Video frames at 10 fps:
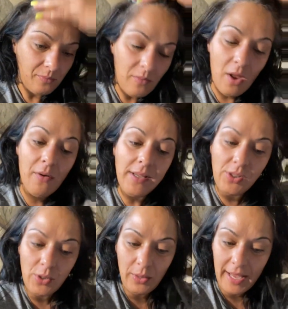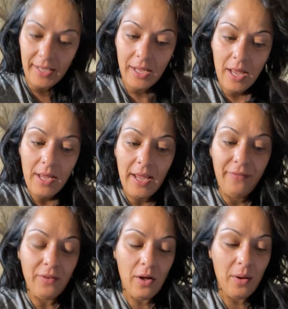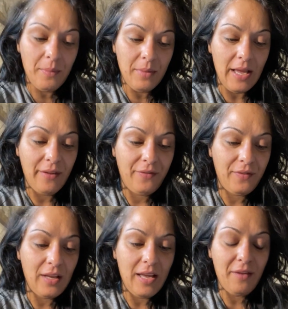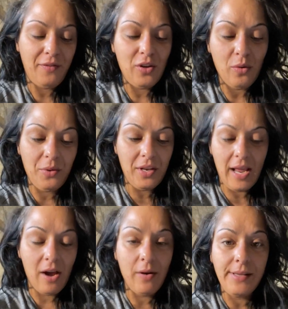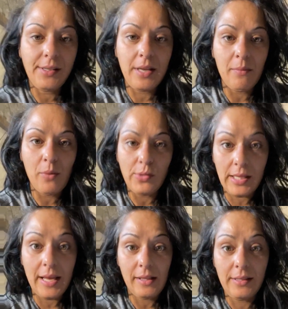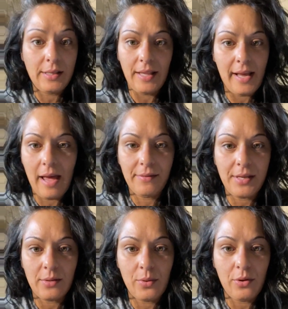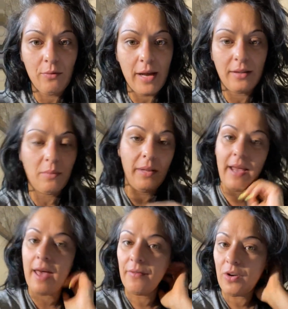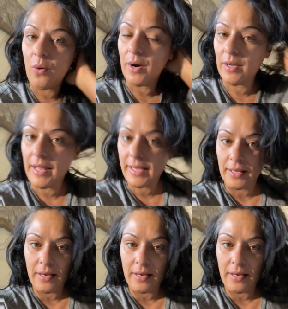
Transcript: All right, so like if you're with an Aries, they're most likely to like have sex with you randomly out of nowhere. Like it